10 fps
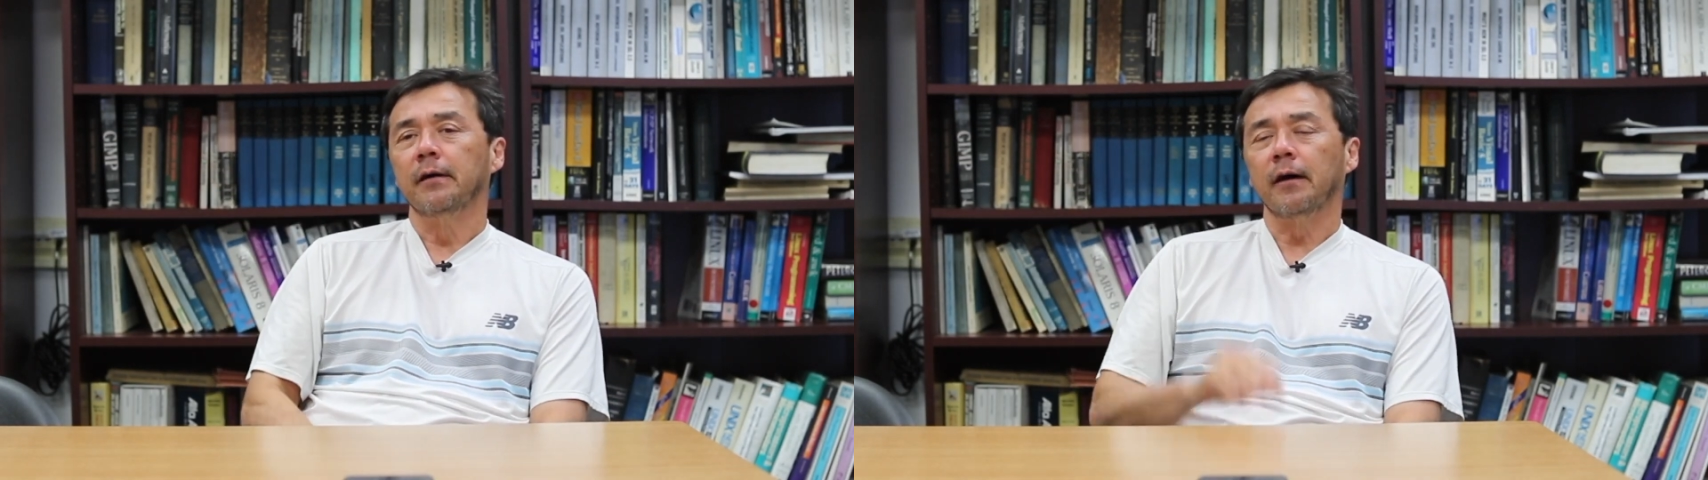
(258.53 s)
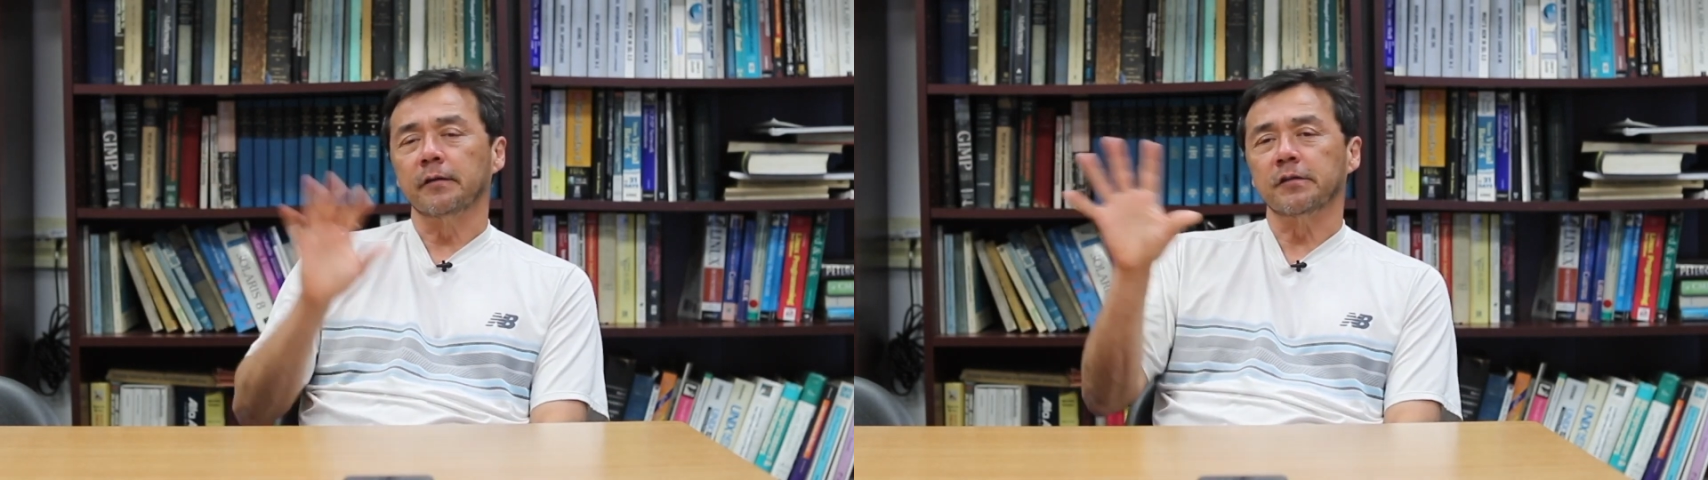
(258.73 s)

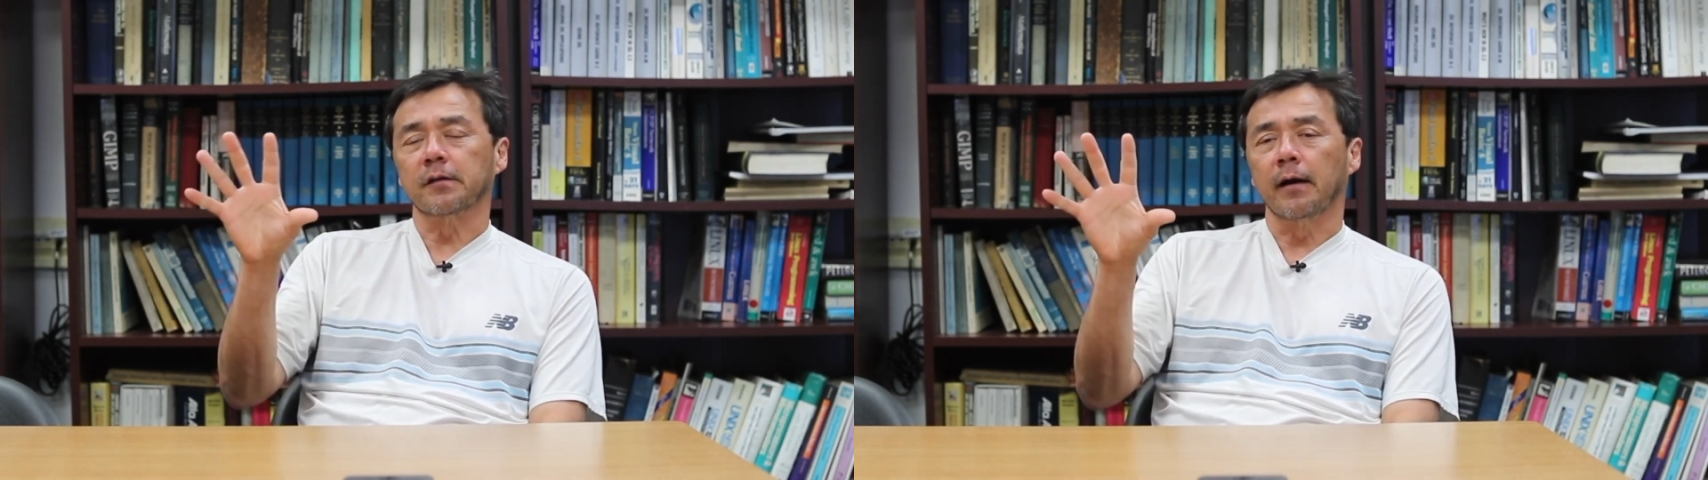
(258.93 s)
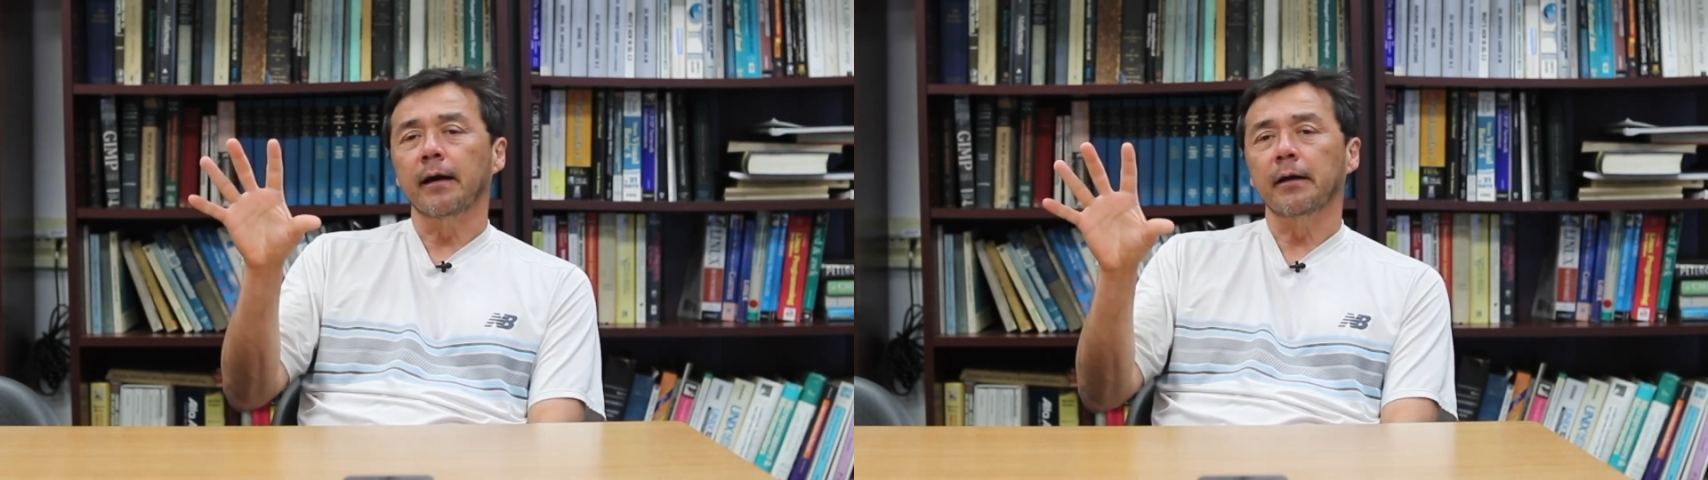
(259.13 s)
on the
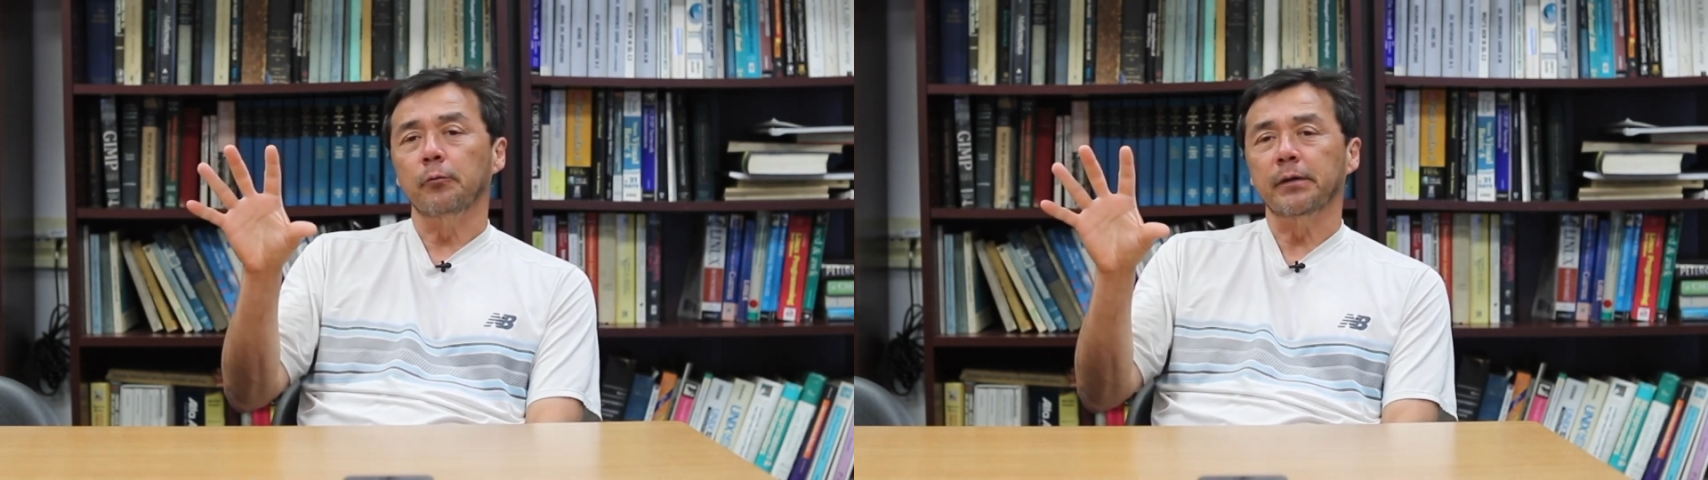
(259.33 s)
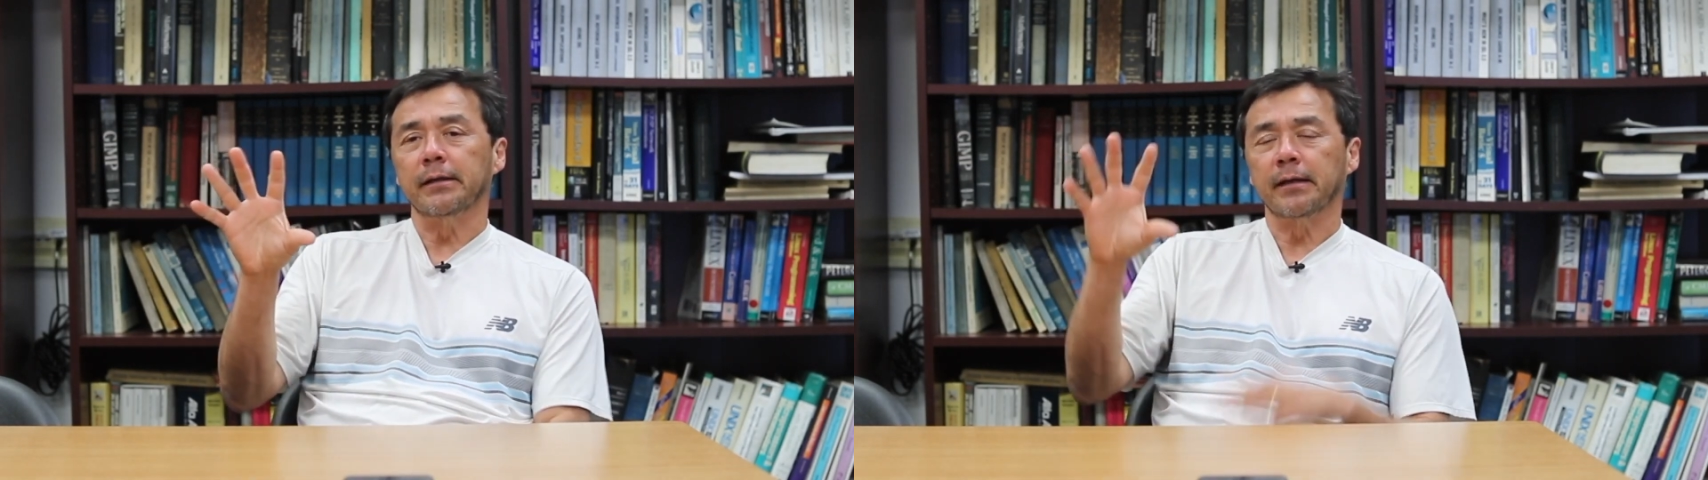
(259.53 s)
sky,
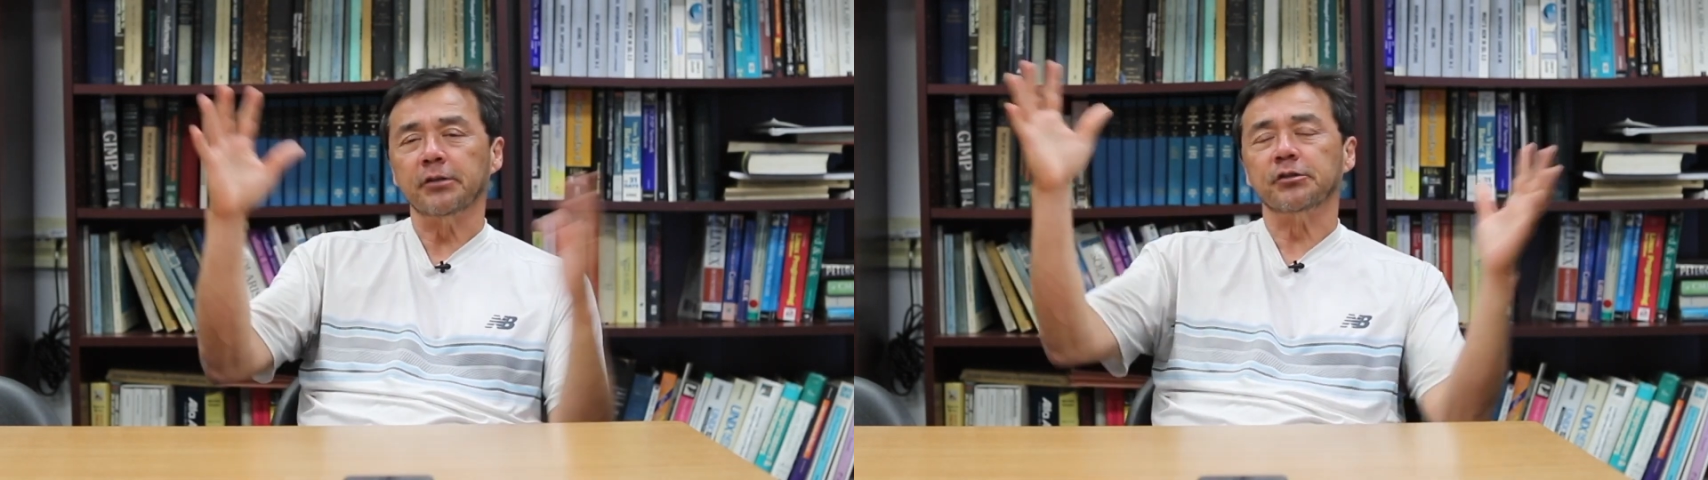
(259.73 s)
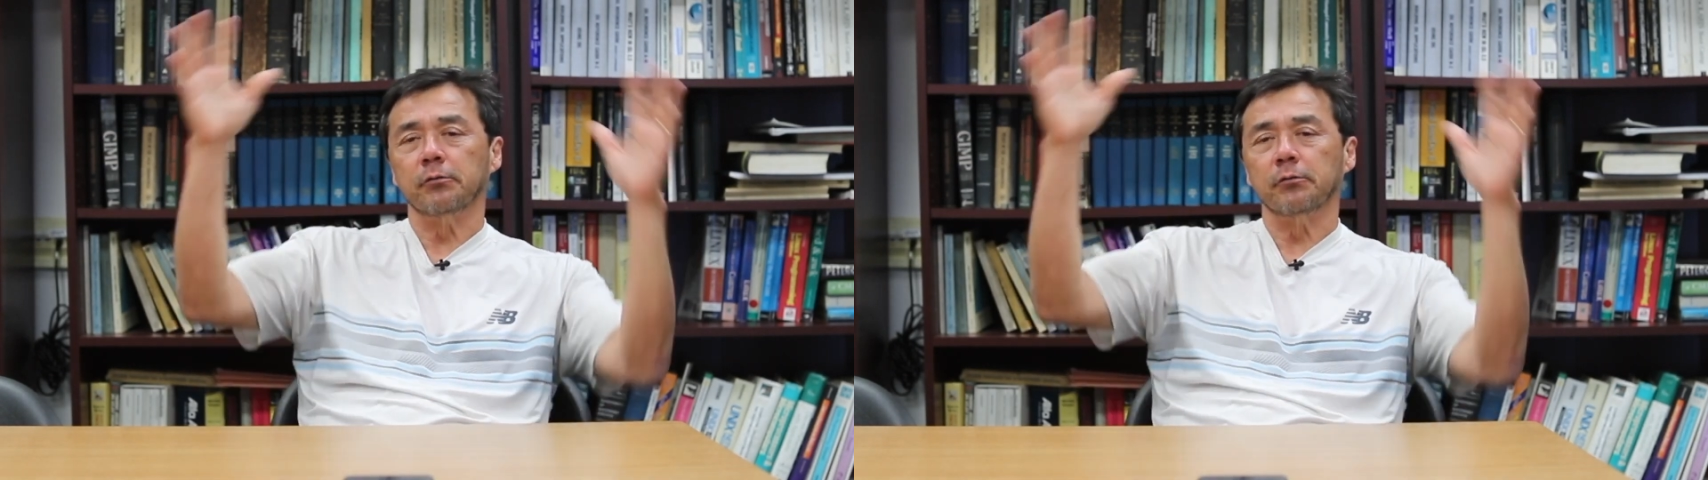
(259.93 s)
we can catch